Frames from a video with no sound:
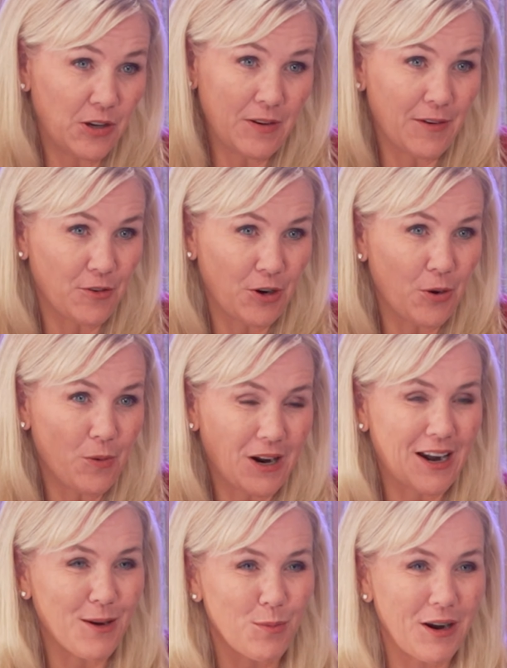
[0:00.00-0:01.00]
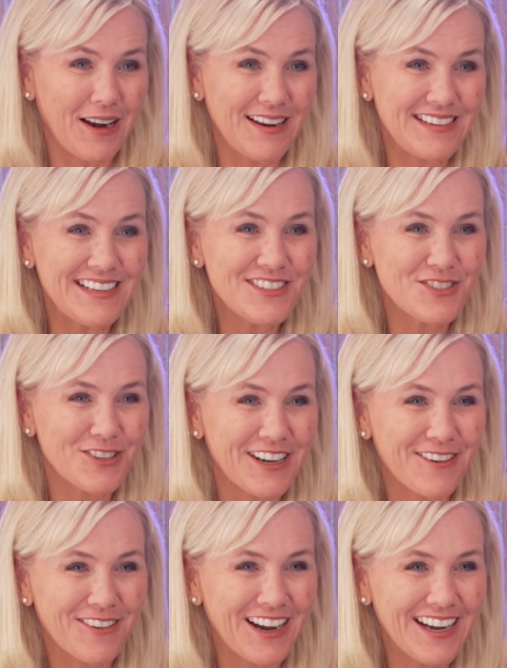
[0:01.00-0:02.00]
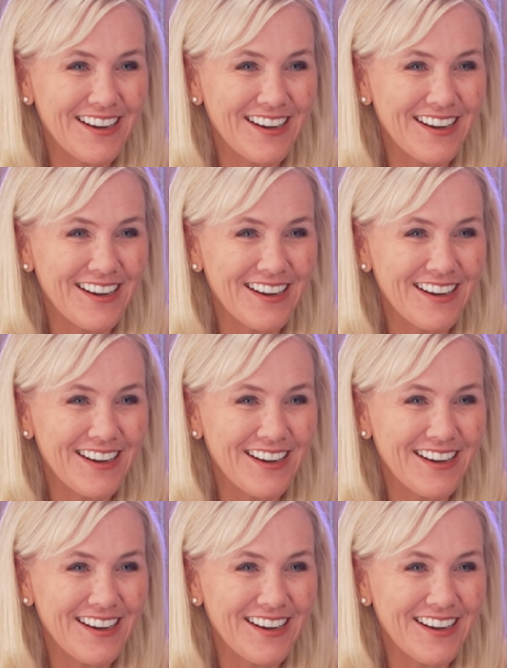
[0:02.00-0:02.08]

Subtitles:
you never know what kind of bright ideas you'll get, right?